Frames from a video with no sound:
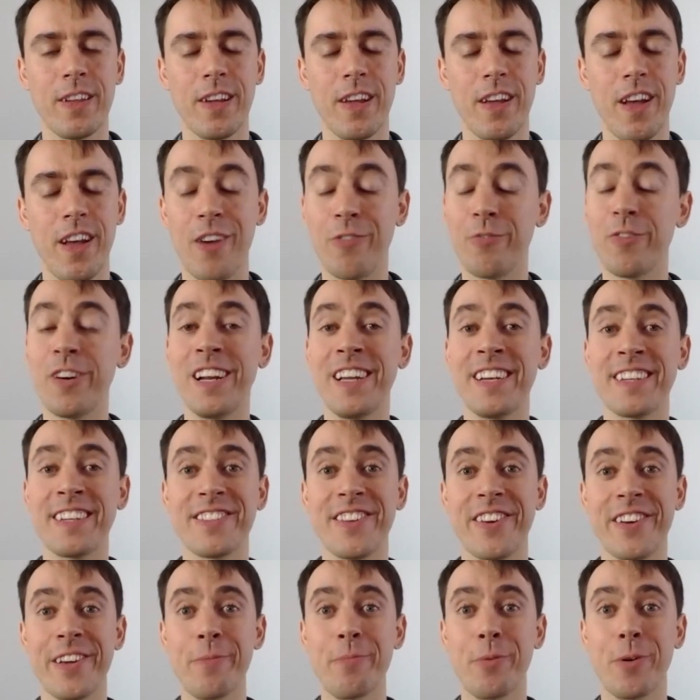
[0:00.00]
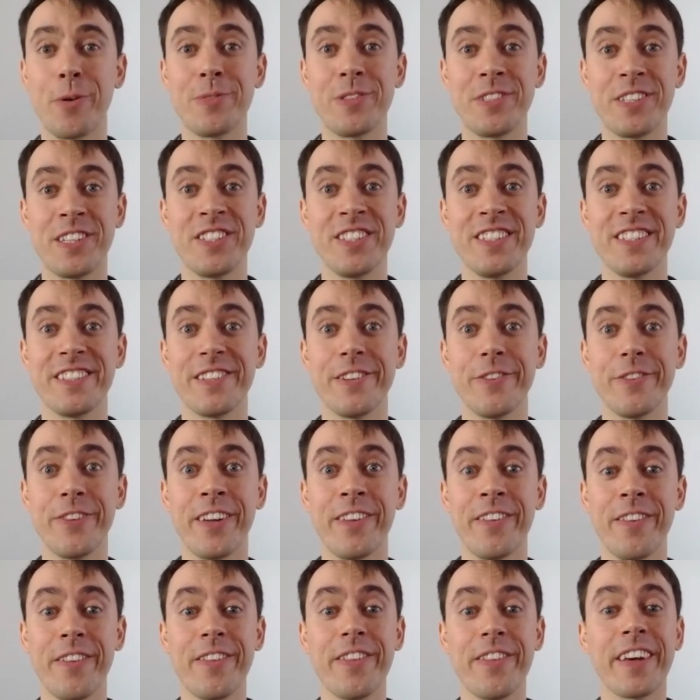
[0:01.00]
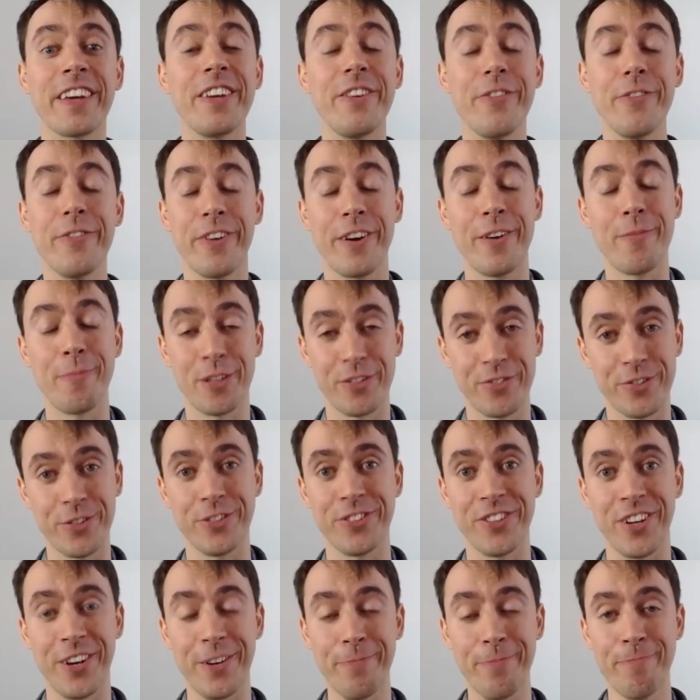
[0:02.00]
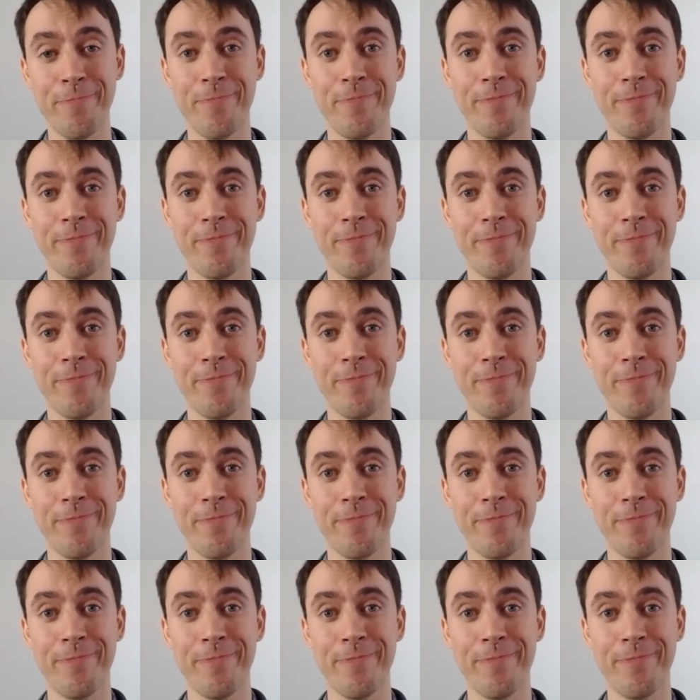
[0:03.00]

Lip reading: A really exciting proposition, Sylvain. Thank you very much for your time.